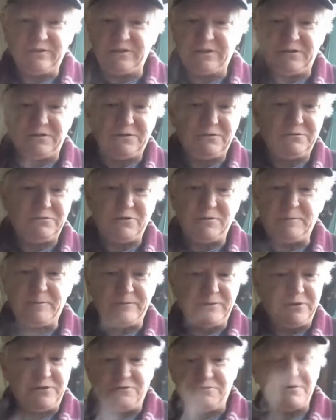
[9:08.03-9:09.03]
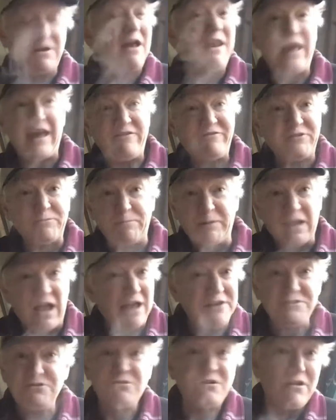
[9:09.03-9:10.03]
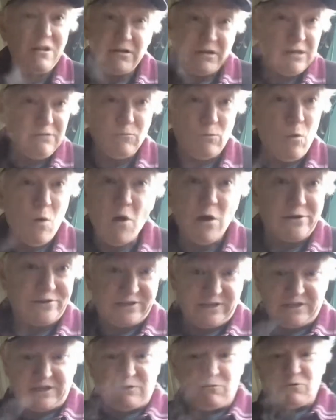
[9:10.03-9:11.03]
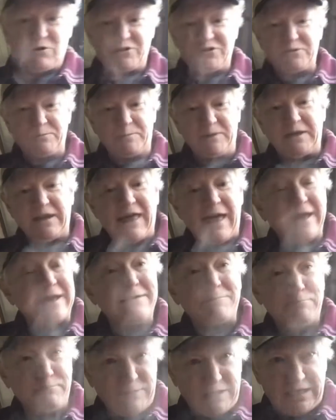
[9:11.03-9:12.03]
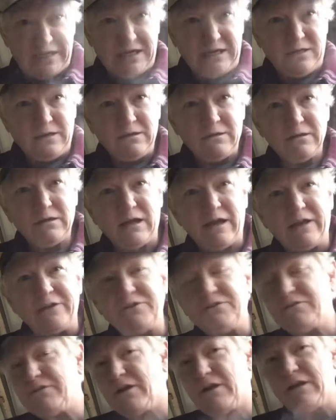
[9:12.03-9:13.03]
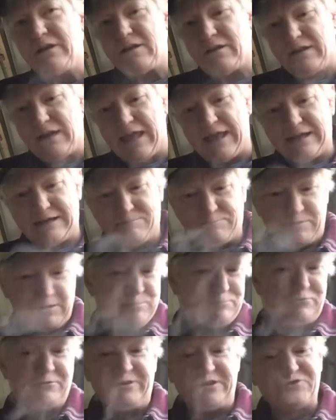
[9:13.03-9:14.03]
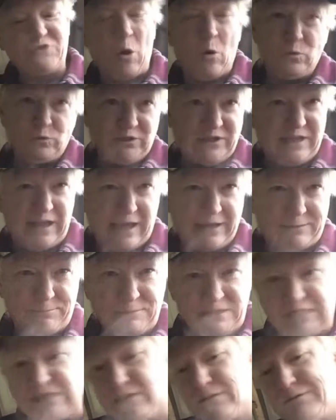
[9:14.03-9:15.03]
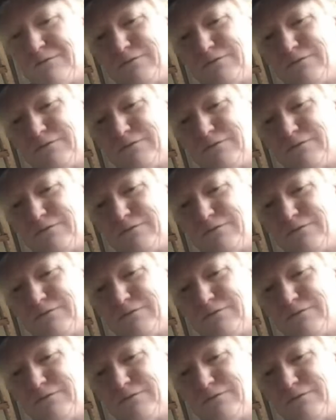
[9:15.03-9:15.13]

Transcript: No, you do not have to be. I do not want anyone to be like me. I do not like people that's only like me.